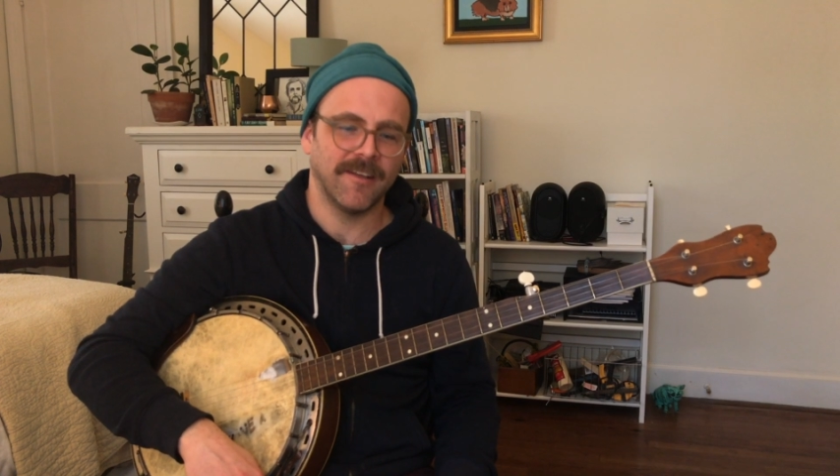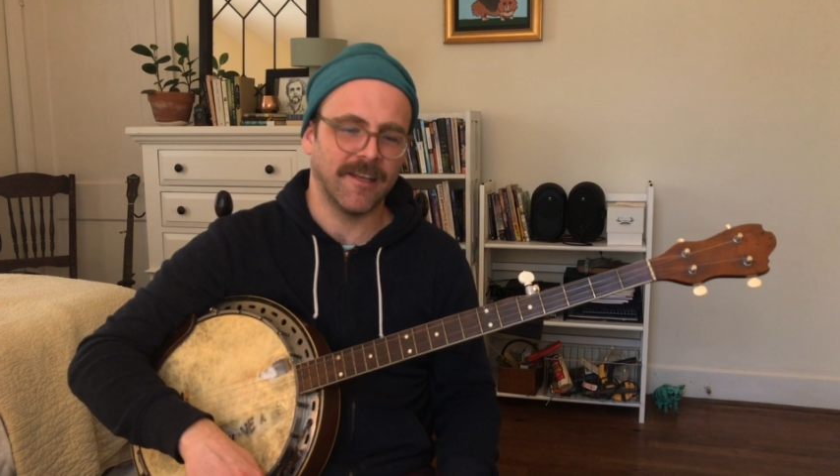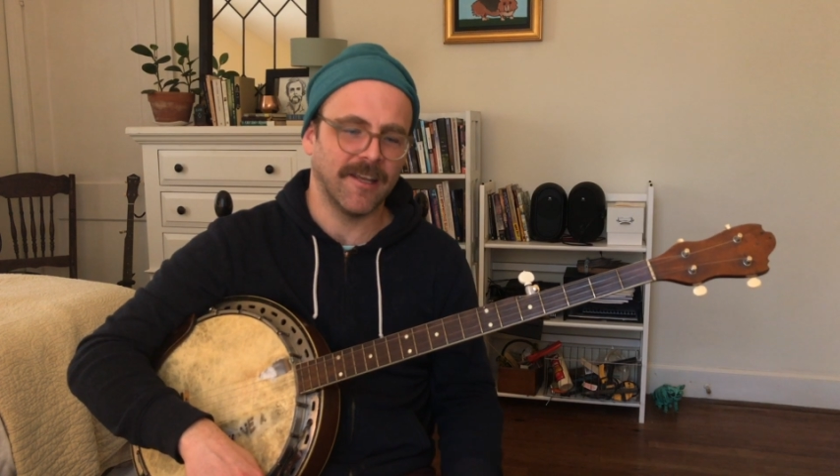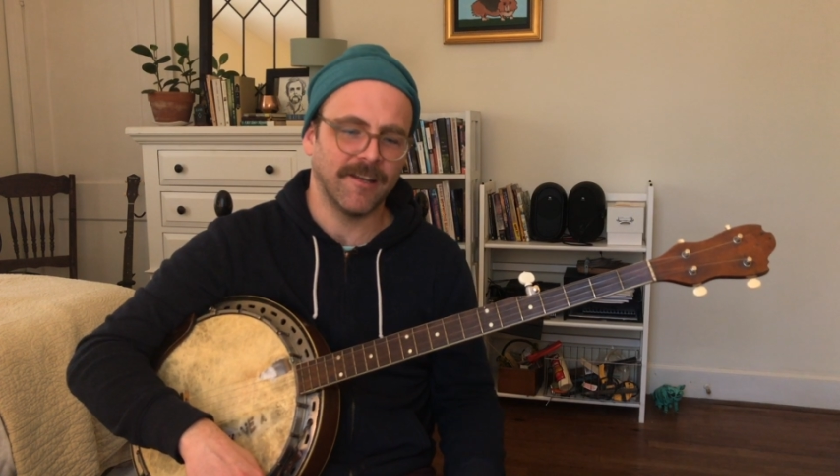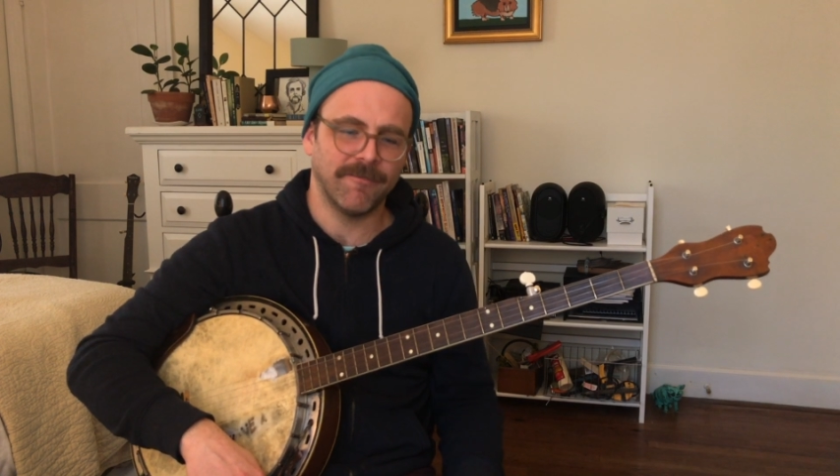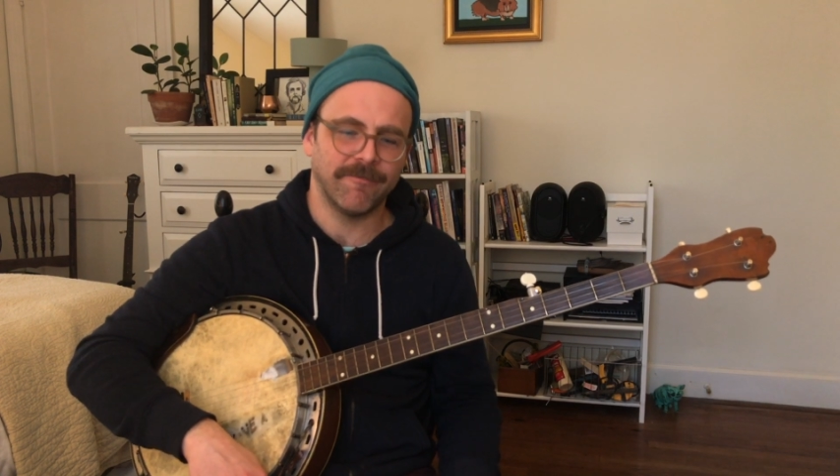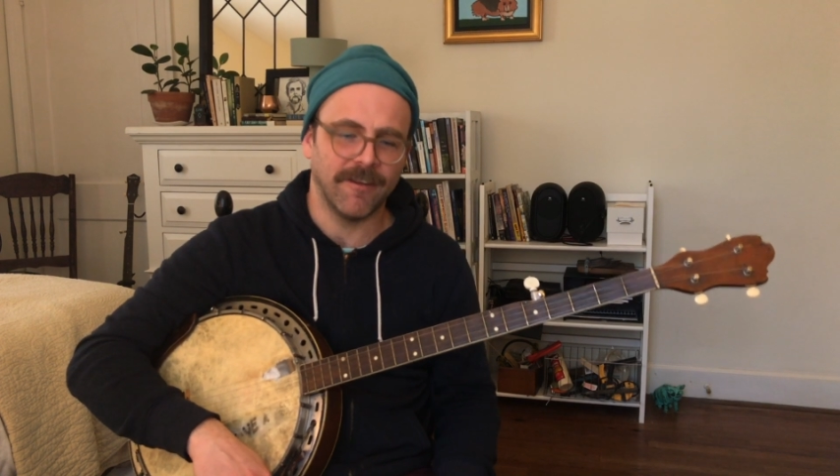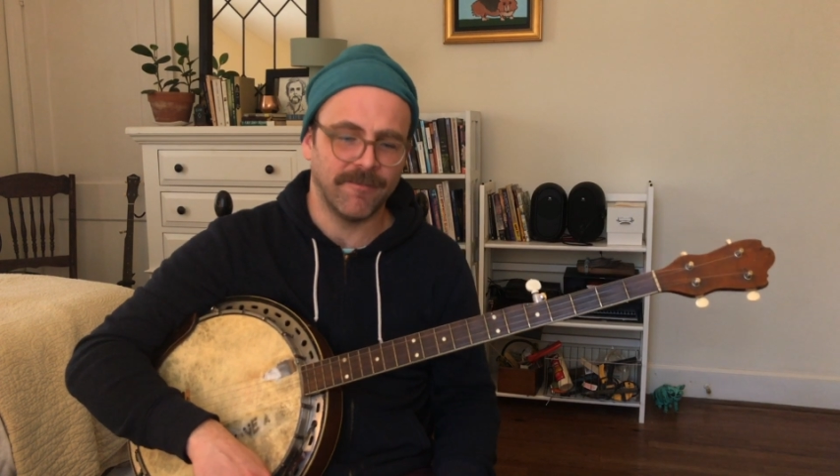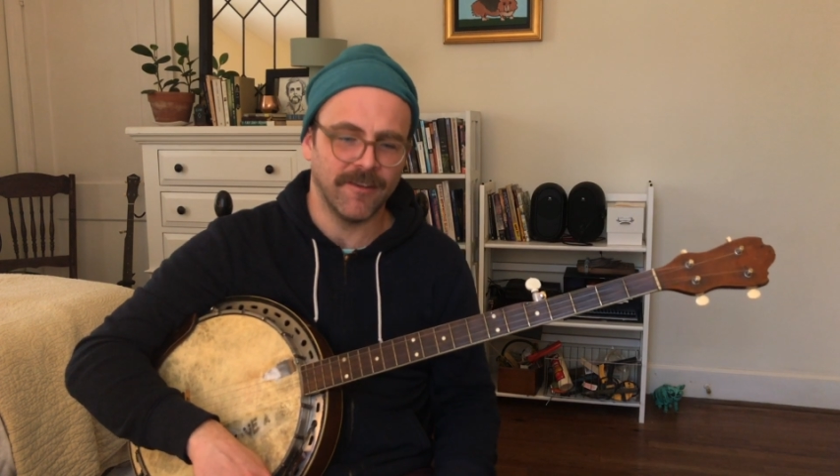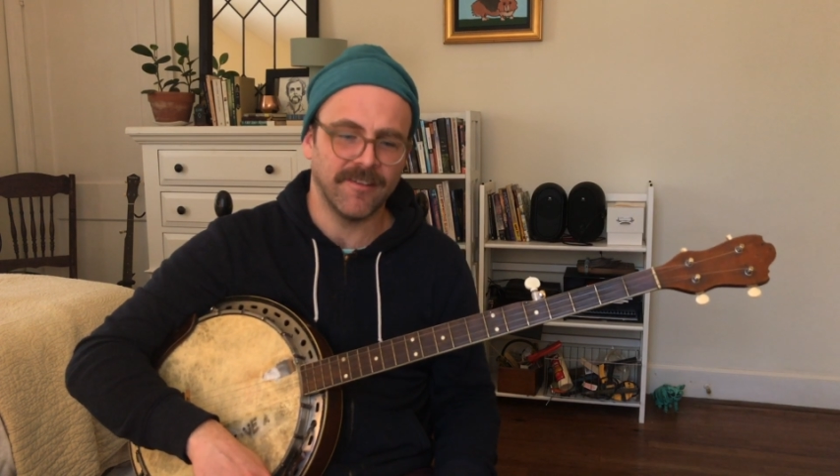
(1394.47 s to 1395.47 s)
Again, if
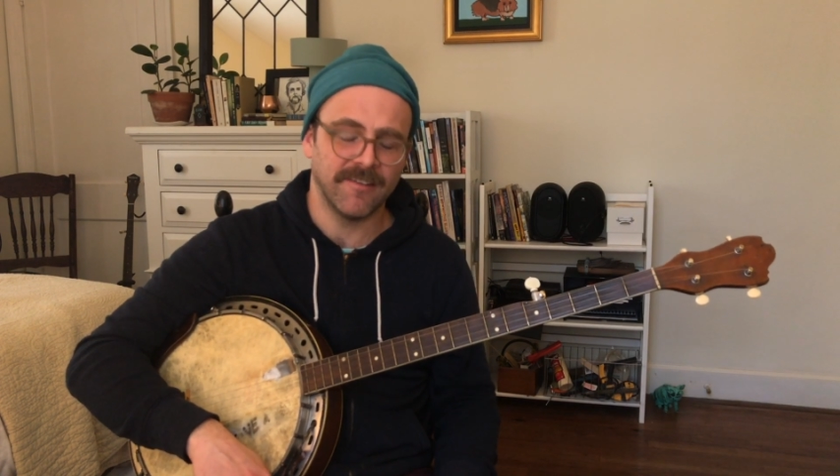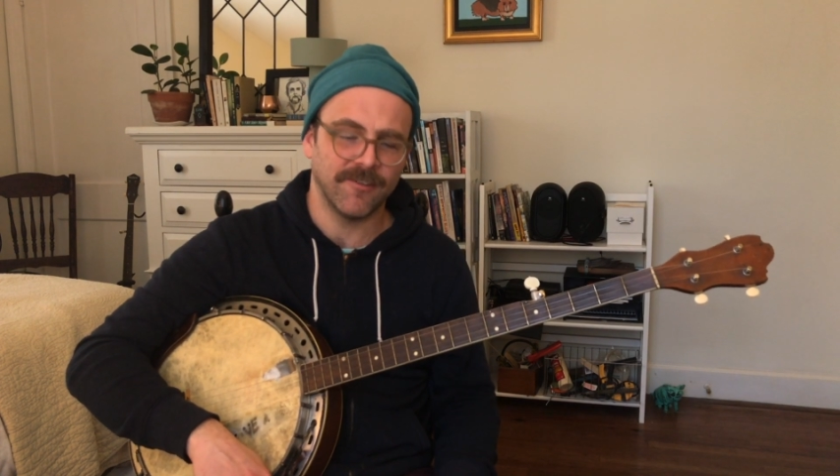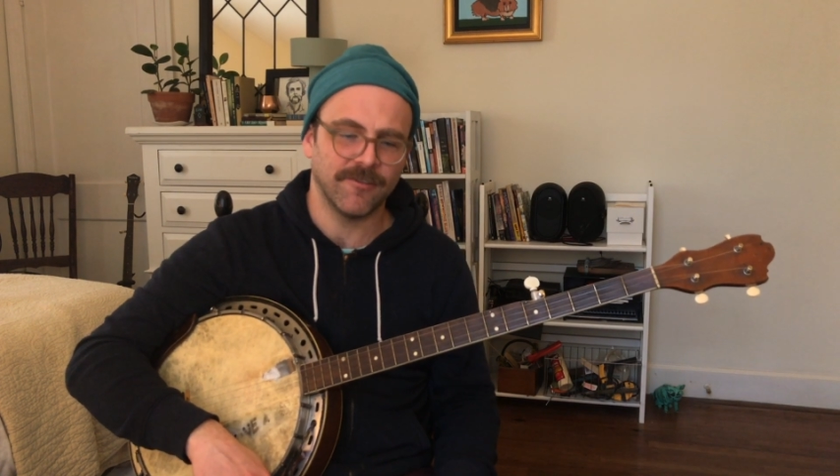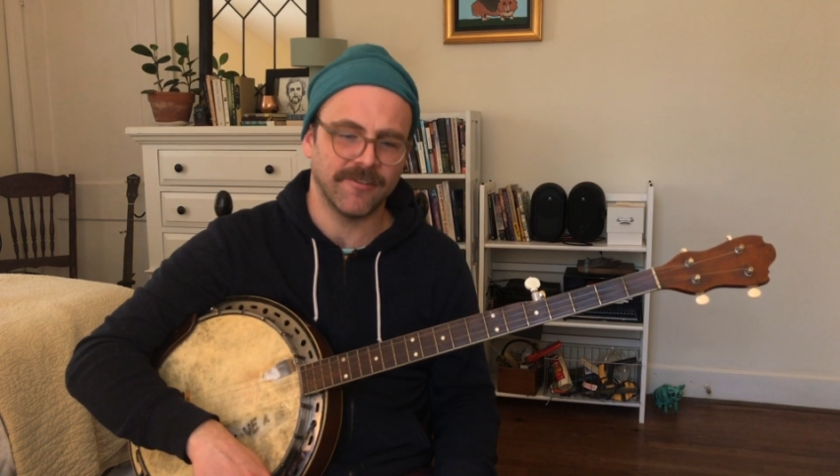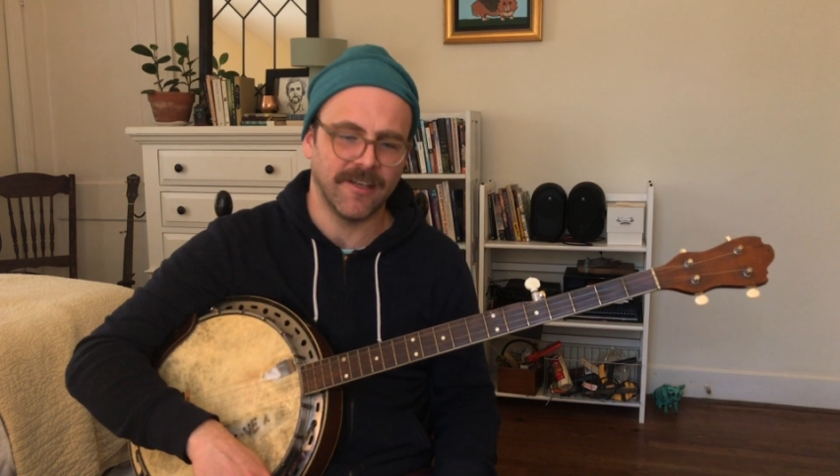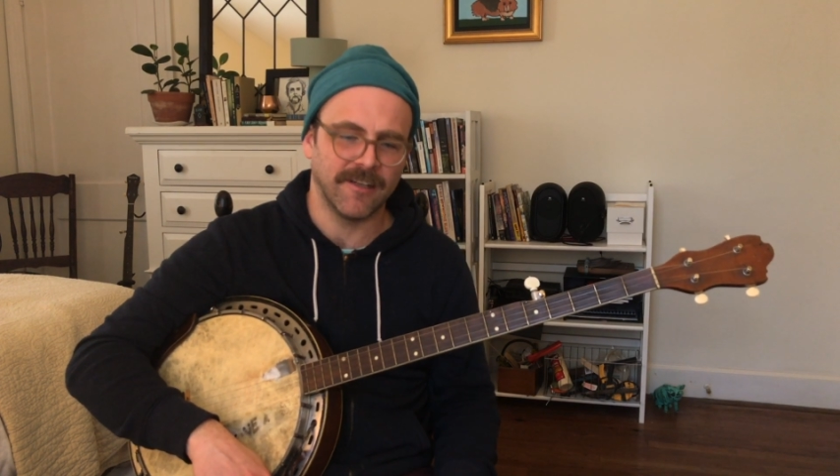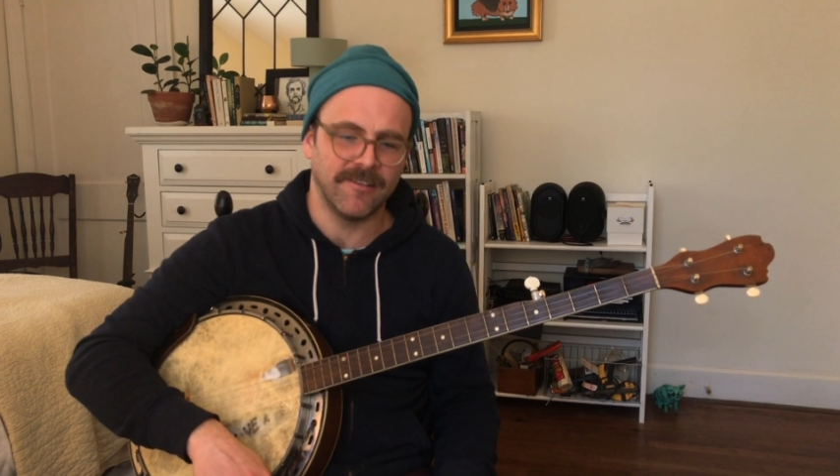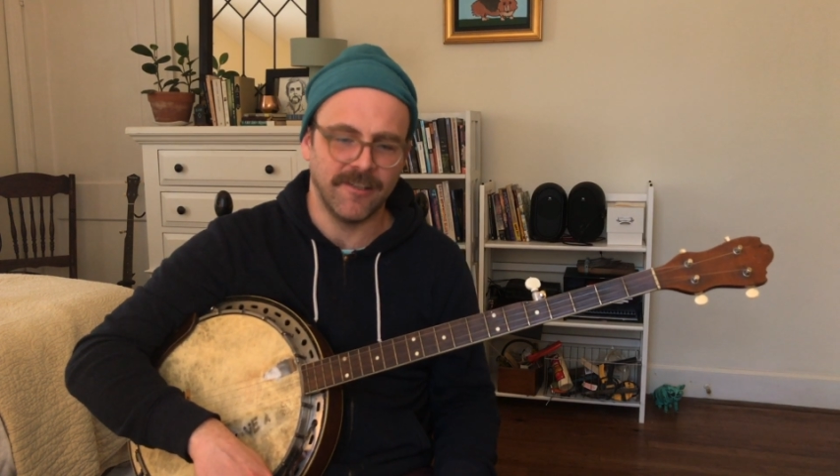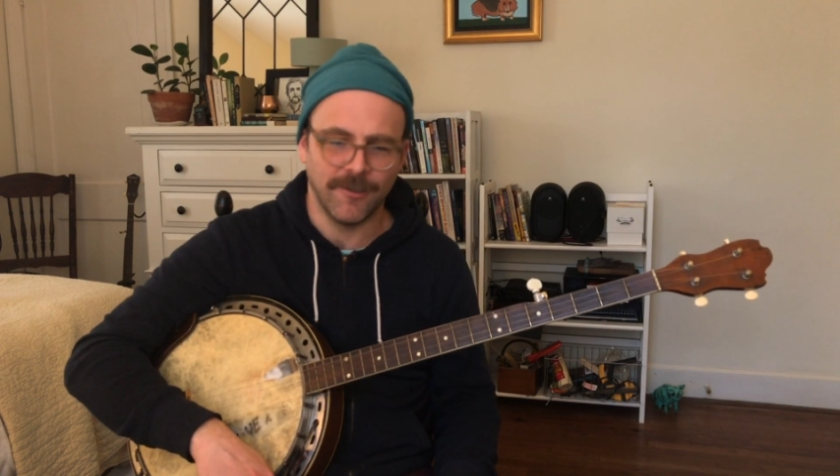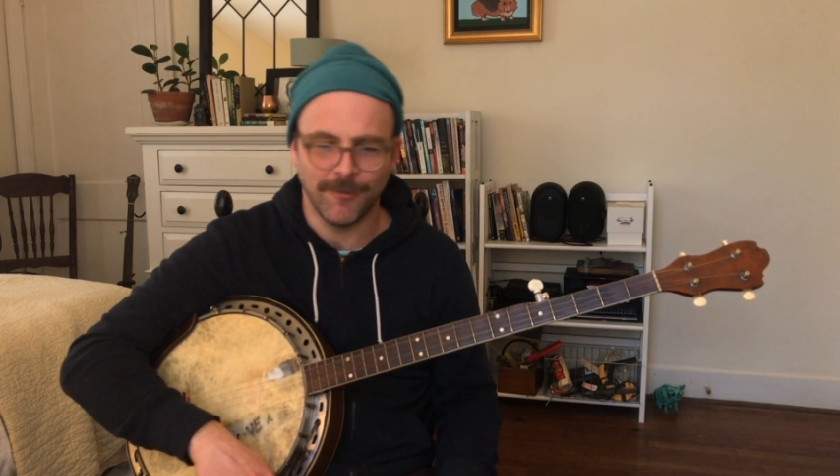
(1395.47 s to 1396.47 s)
this is interesting to
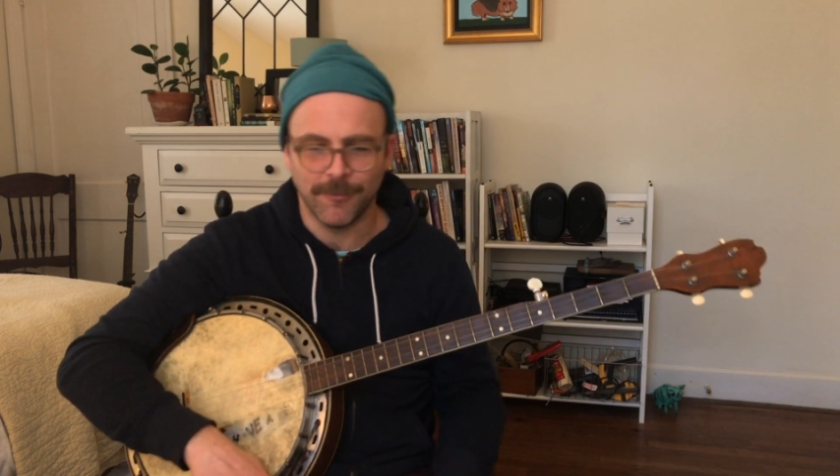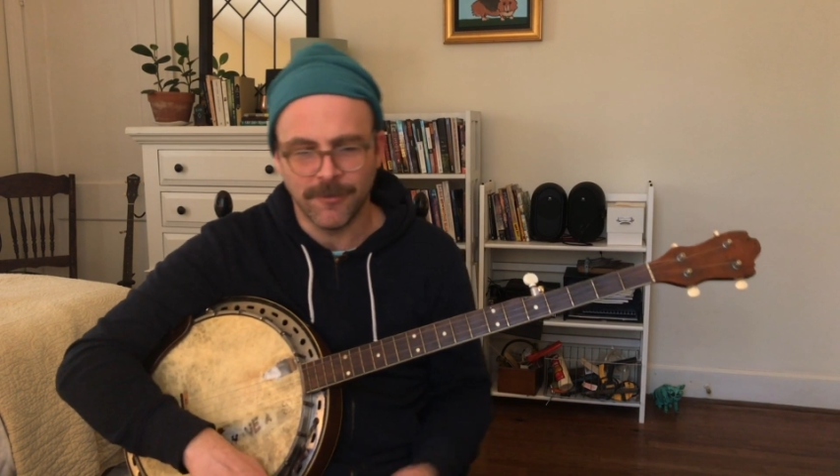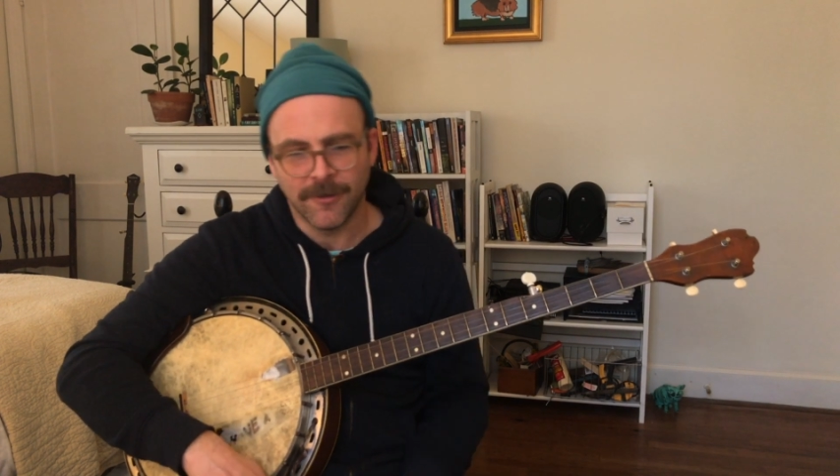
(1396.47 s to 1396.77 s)
you,